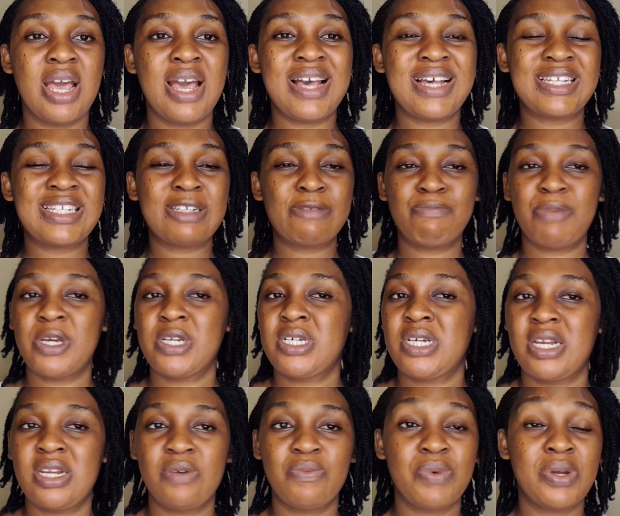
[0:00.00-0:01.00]

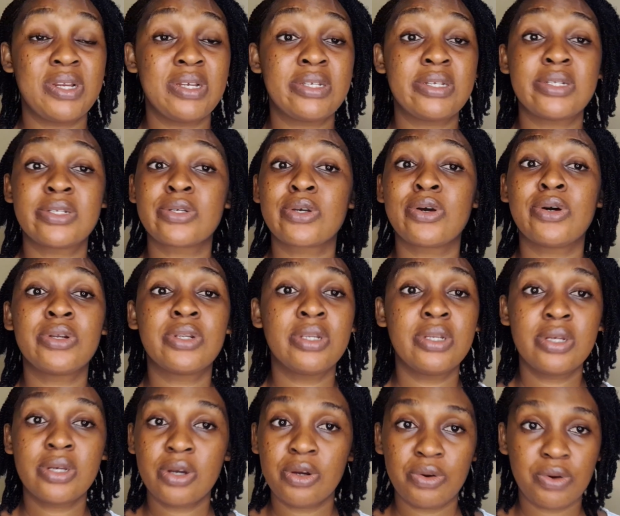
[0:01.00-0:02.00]
Especially when it is
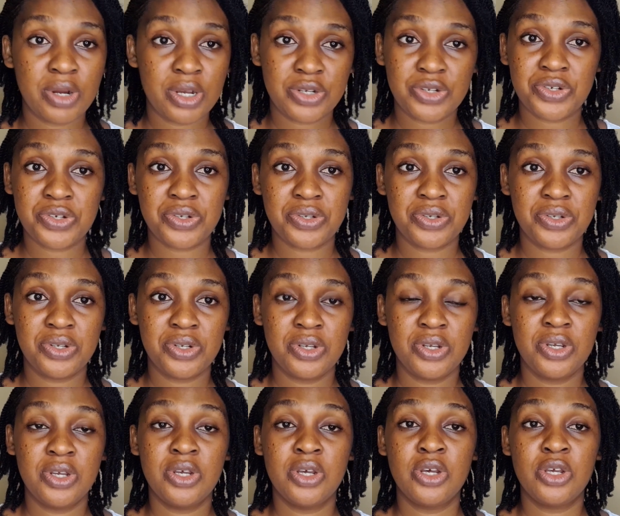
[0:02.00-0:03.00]
godly correction.
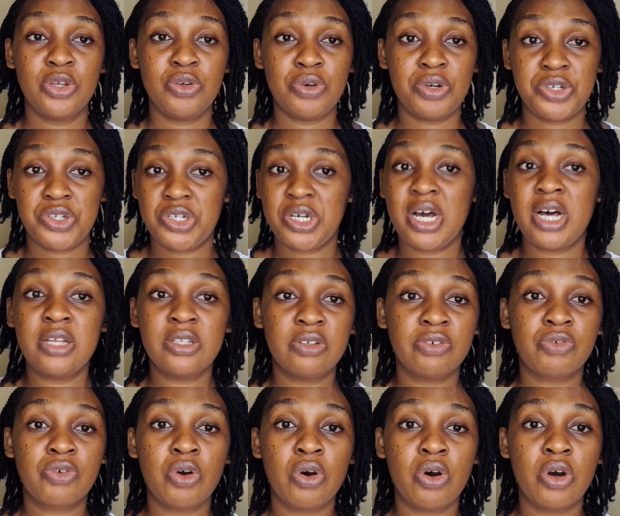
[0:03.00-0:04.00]
You're a child
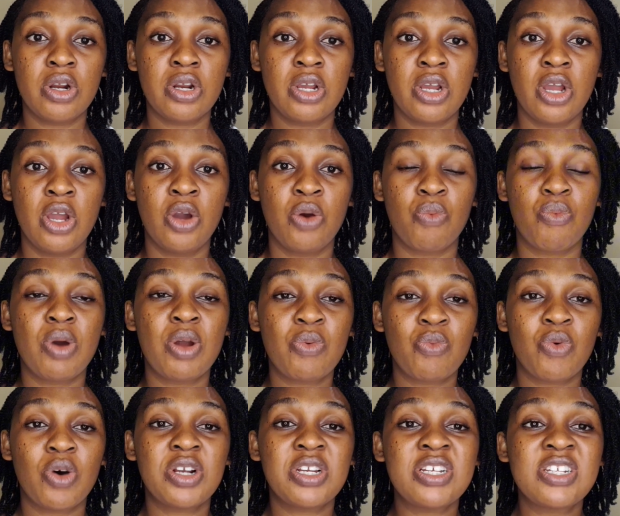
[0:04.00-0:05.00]
of God. When
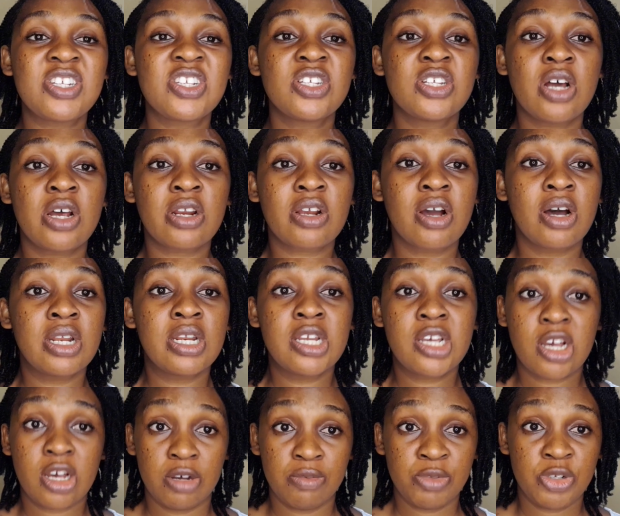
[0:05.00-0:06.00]
what is not godly
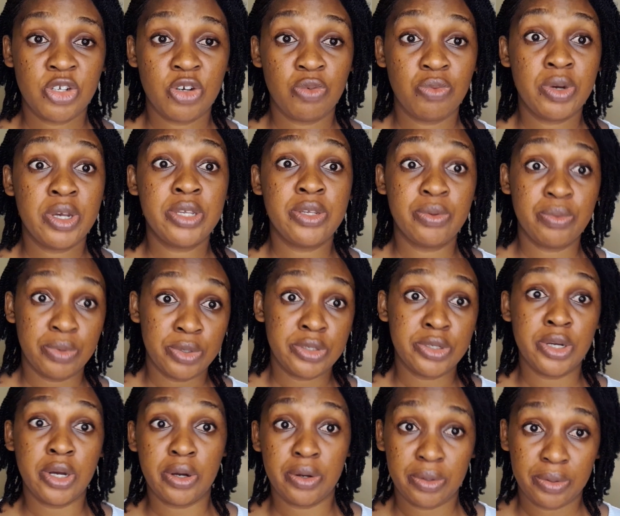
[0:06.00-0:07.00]
comes your way, you would
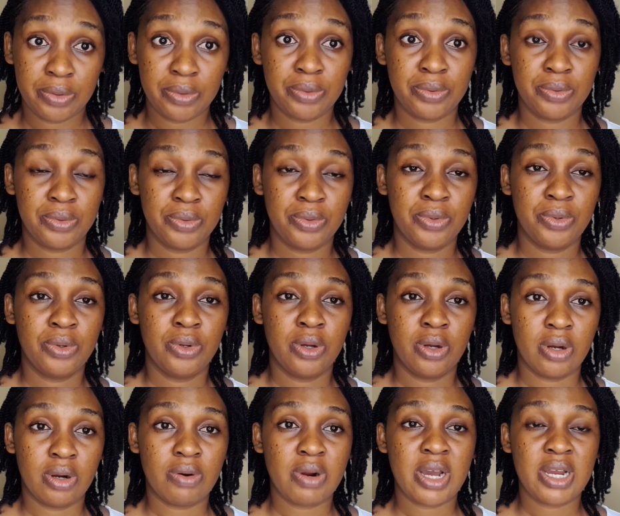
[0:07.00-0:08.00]
know.
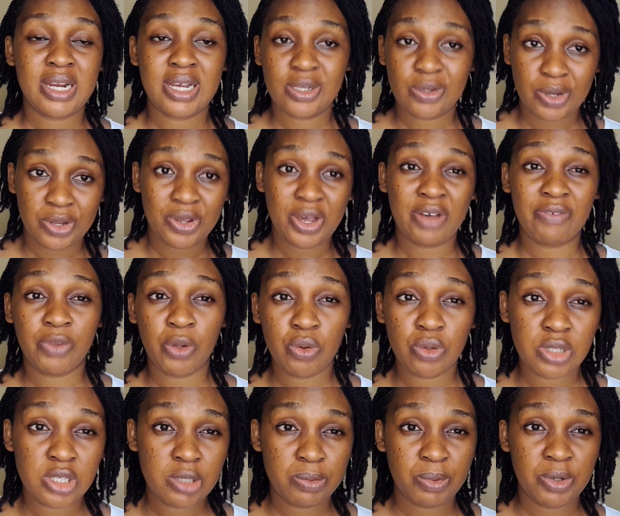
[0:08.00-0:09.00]
All right, that's why you have the
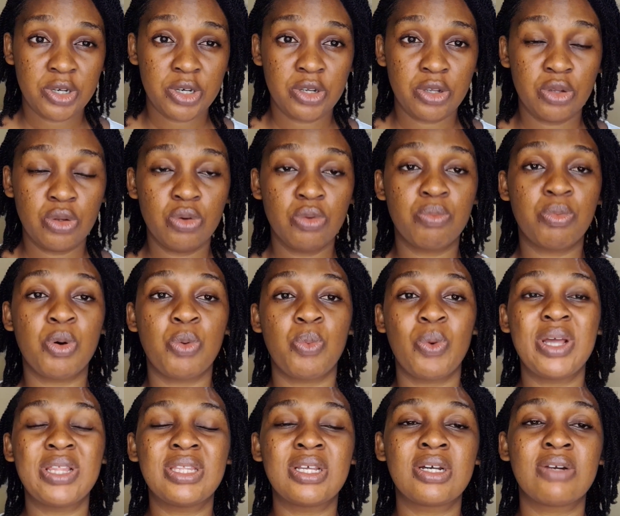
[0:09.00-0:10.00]
Holy Spirit in you. But
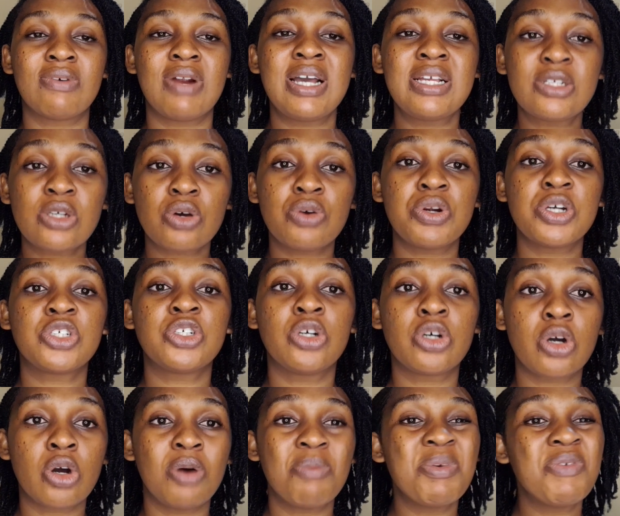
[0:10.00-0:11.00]
when the right correction
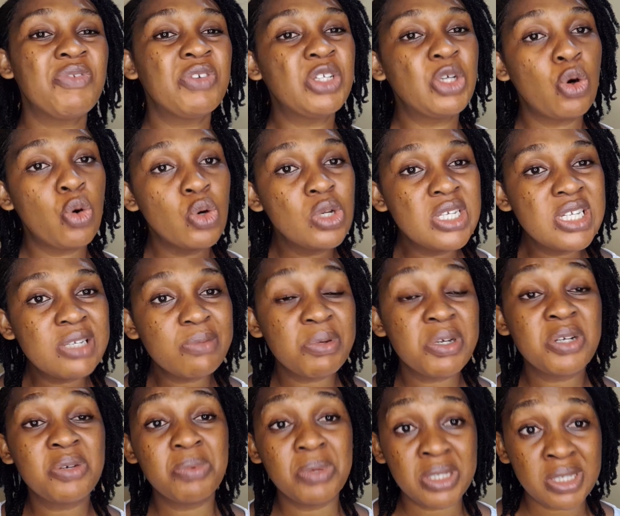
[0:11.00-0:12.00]
comes, even the Holy
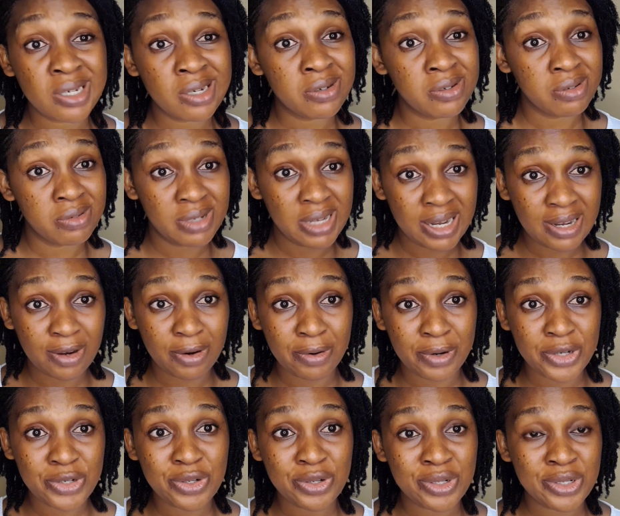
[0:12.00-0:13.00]
Spirit will tell you that
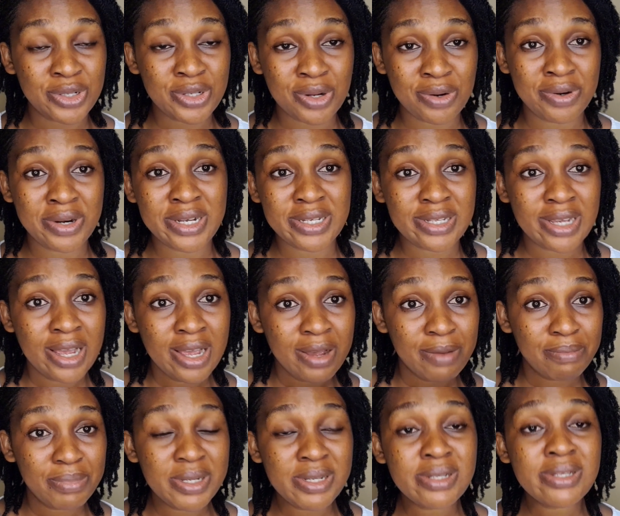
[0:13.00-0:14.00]
correction is correct.
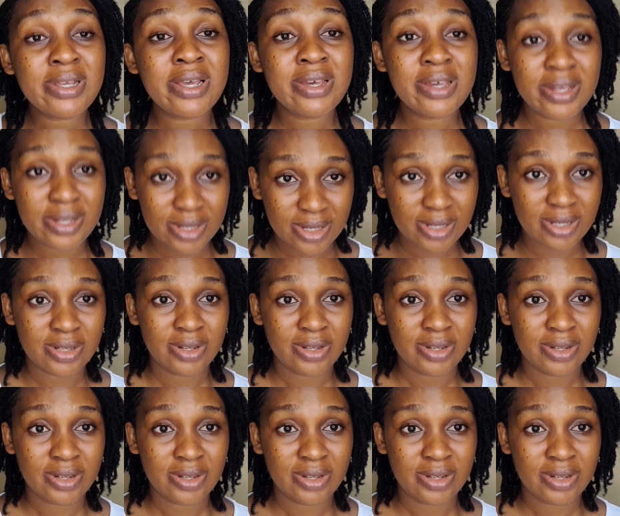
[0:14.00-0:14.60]
Please take it.